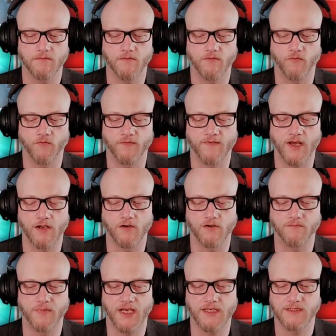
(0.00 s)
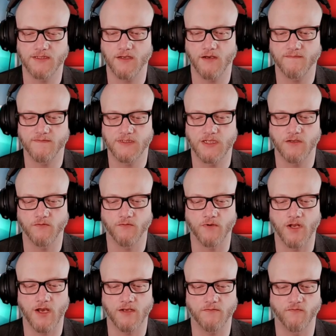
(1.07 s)
We've got all base stuff, so we're
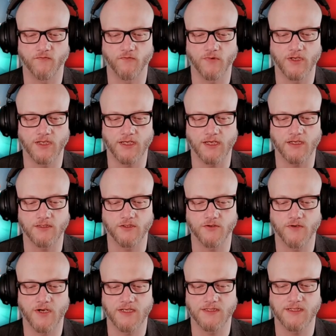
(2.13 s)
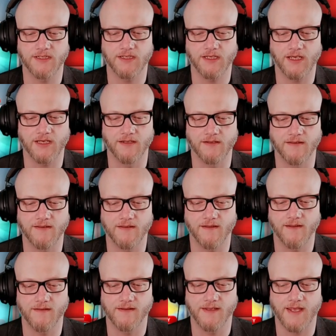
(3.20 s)
not really interested in
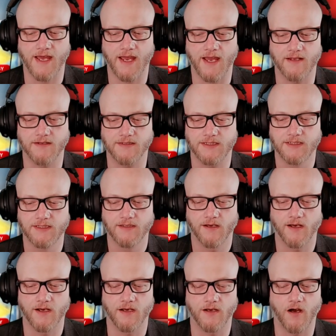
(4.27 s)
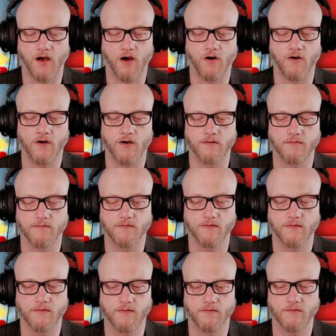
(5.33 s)
that. Our
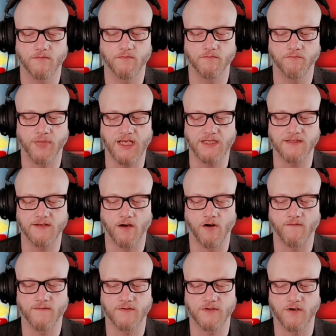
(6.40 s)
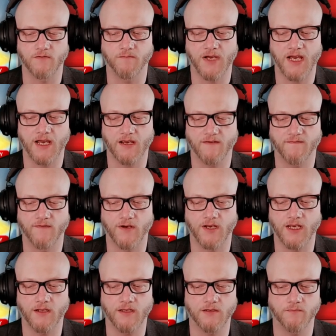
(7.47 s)
base offers are back for
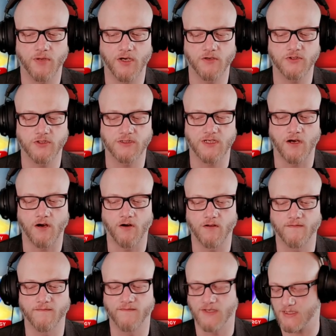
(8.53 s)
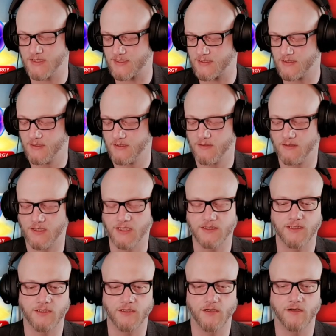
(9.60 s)
healing potions. All of this gets
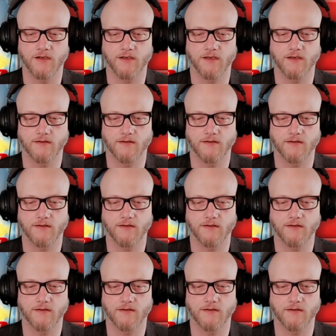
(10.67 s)
a yuck.